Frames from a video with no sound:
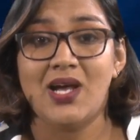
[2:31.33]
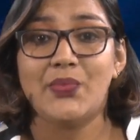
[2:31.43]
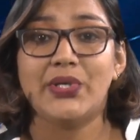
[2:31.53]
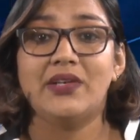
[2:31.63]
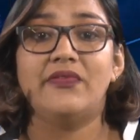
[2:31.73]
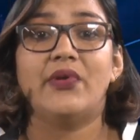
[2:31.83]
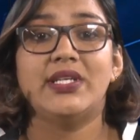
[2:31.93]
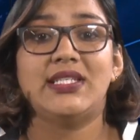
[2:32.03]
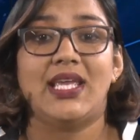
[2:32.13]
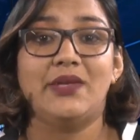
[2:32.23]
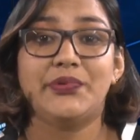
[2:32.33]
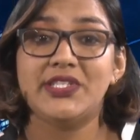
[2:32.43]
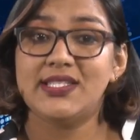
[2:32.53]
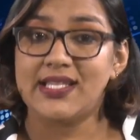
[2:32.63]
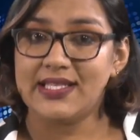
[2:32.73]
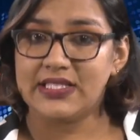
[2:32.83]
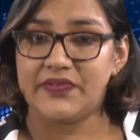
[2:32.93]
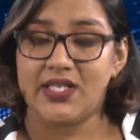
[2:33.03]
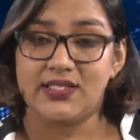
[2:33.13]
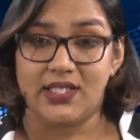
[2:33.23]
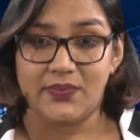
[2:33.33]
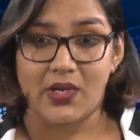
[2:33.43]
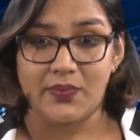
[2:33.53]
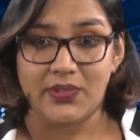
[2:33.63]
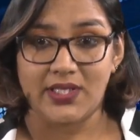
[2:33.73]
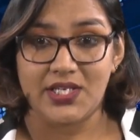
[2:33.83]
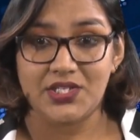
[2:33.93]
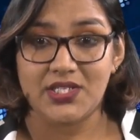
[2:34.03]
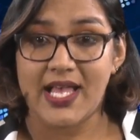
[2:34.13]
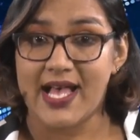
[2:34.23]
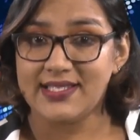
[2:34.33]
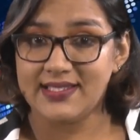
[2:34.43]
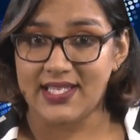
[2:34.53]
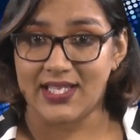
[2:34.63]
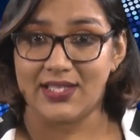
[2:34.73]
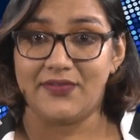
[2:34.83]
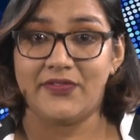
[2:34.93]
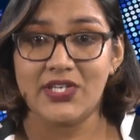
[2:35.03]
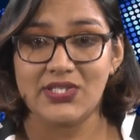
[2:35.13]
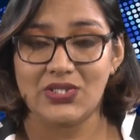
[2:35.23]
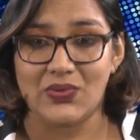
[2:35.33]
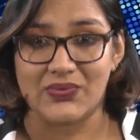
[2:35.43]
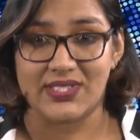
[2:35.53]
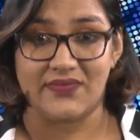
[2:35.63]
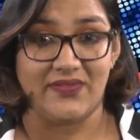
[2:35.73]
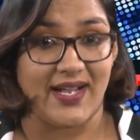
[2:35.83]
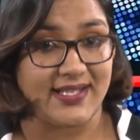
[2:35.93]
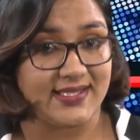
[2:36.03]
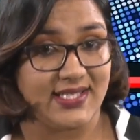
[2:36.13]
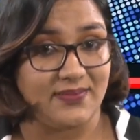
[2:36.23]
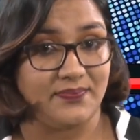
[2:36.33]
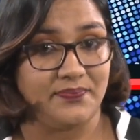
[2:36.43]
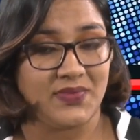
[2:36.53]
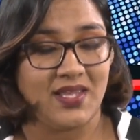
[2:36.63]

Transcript: more than 48% of the adult population has taken the first dose of the vaccine.